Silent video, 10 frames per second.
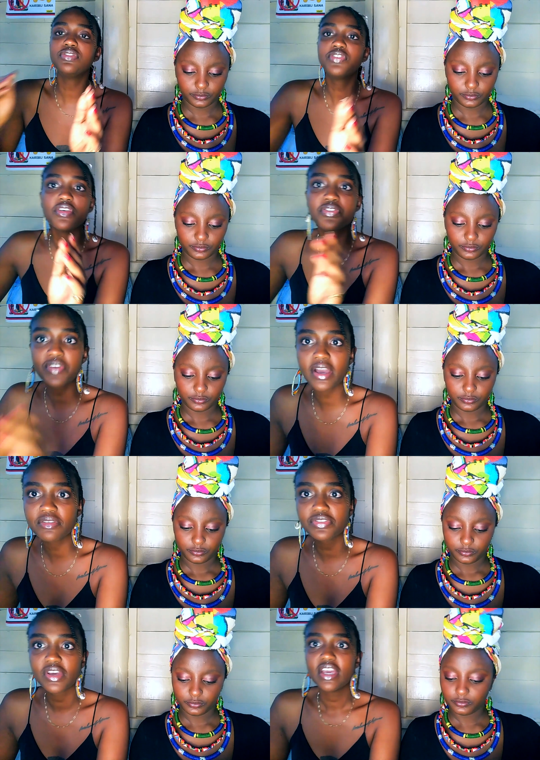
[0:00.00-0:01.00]
Speaker 1: four,
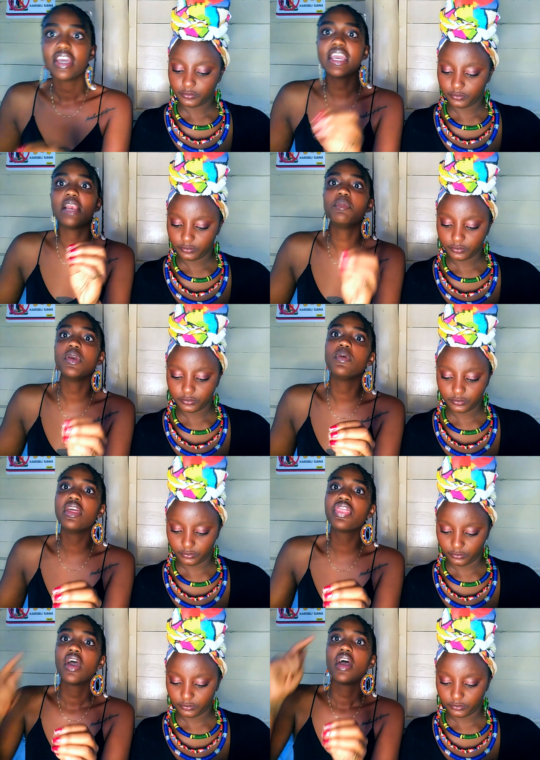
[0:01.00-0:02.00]
five can be
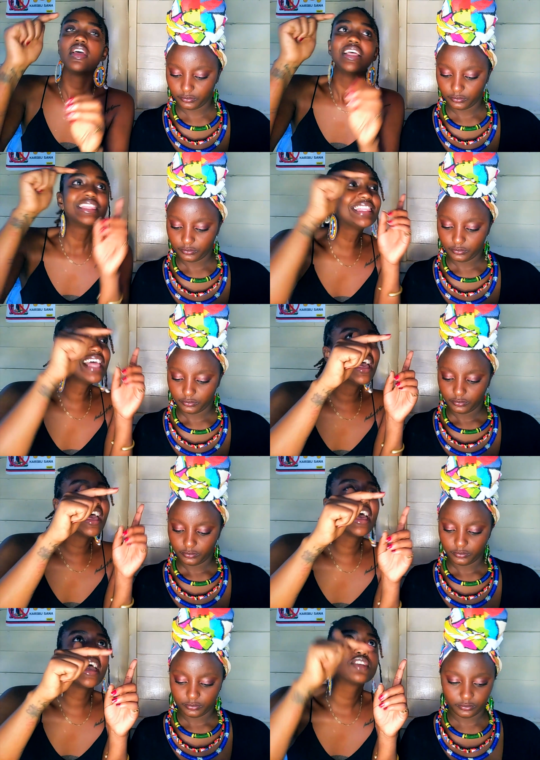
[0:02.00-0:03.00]
with.
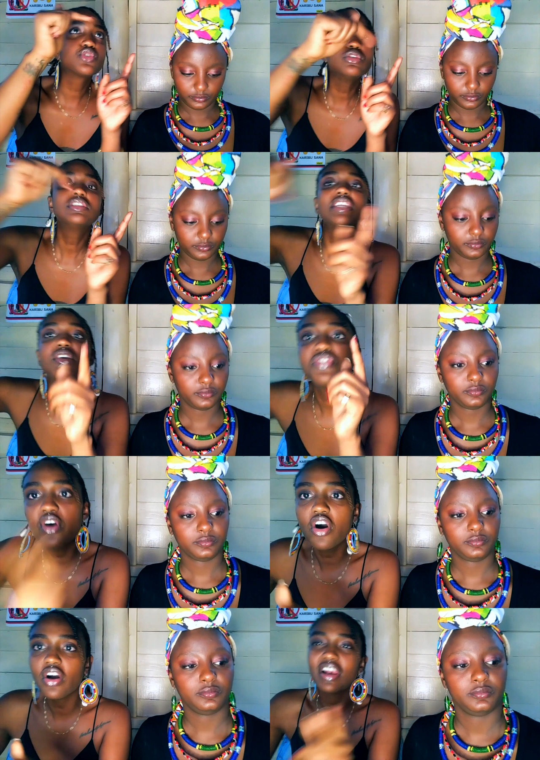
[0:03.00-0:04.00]
Uh, two, three,
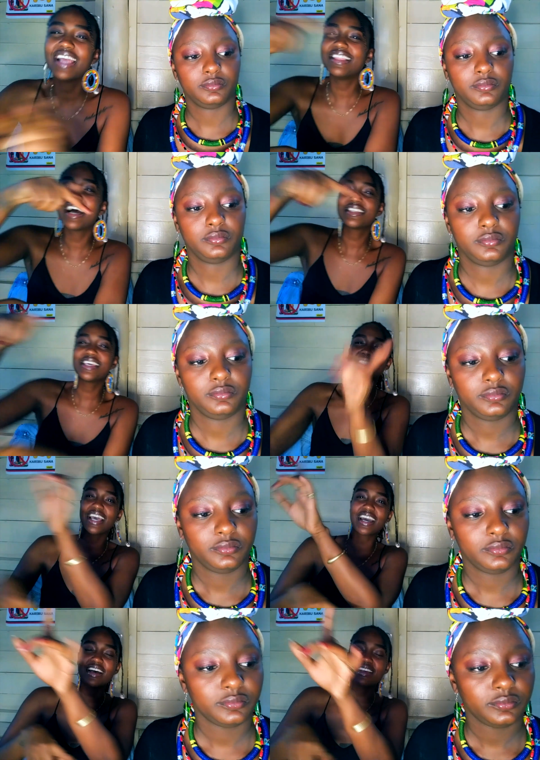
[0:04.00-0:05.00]
four, like that. There's like a